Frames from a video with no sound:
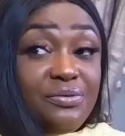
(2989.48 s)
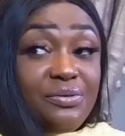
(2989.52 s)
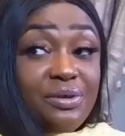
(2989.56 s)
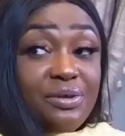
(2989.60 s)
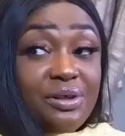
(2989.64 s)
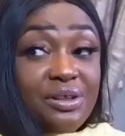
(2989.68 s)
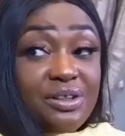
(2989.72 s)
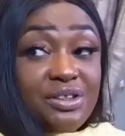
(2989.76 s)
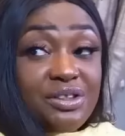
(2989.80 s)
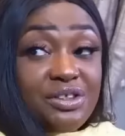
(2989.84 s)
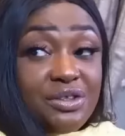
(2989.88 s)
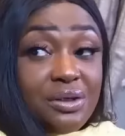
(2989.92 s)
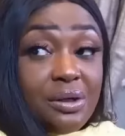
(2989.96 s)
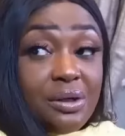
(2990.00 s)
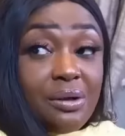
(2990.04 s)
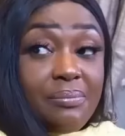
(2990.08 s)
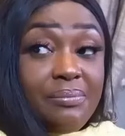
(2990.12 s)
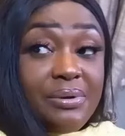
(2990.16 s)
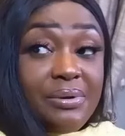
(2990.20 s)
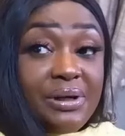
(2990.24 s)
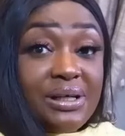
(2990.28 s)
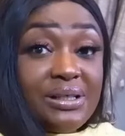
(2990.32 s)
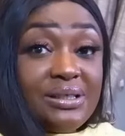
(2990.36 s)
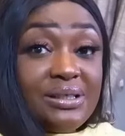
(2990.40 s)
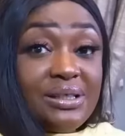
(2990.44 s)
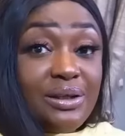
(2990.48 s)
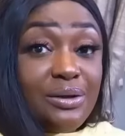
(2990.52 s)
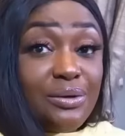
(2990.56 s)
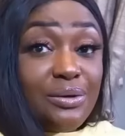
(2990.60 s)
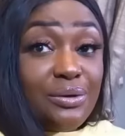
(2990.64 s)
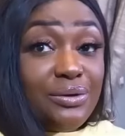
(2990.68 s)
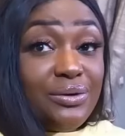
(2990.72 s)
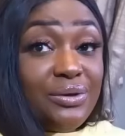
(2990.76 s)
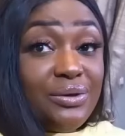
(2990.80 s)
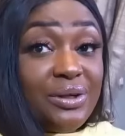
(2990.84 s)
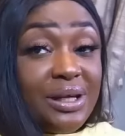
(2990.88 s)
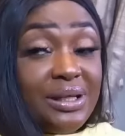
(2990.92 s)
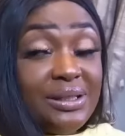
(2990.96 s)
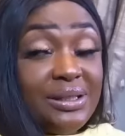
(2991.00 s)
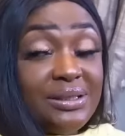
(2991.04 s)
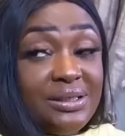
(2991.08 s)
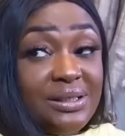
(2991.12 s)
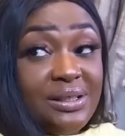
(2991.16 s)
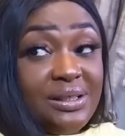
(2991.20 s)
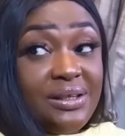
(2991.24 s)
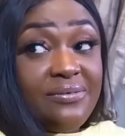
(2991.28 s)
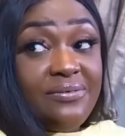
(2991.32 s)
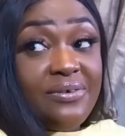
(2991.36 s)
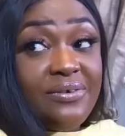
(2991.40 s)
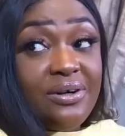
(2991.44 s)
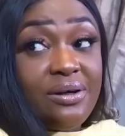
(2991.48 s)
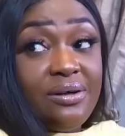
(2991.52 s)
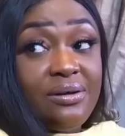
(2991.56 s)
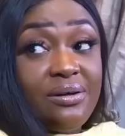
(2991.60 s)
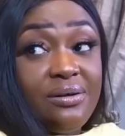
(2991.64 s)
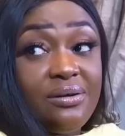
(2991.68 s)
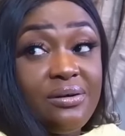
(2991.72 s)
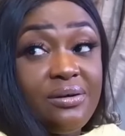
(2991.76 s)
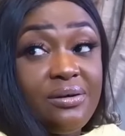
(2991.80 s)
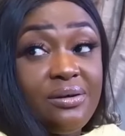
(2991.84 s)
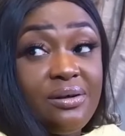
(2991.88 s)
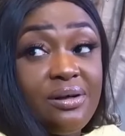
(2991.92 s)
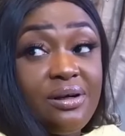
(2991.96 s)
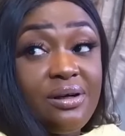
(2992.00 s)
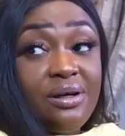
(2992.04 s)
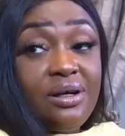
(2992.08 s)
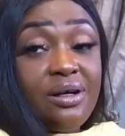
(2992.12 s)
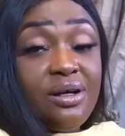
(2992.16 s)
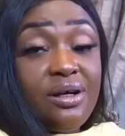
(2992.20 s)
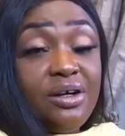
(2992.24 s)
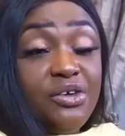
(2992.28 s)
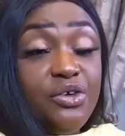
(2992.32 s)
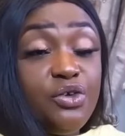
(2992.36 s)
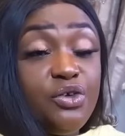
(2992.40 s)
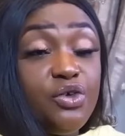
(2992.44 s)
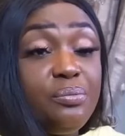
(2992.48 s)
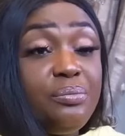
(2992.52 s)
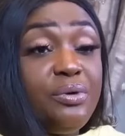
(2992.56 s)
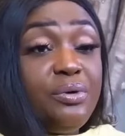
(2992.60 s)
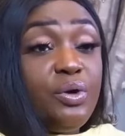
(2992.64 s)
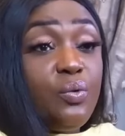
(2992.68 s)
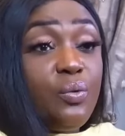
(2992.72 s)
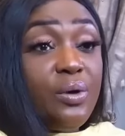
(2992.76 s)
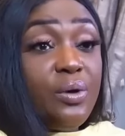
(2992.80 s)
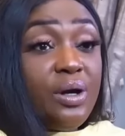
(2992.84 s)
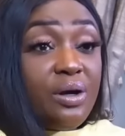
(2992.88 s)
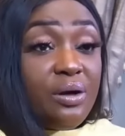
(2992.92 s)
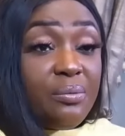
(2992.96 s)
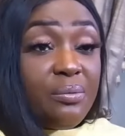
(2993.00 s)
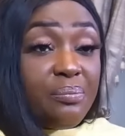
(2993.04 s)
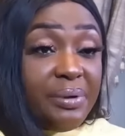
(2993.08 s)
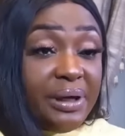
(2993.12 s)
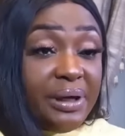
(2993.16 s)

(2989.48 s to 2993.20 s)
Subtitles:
you for this job because I know you can deliver. You will be well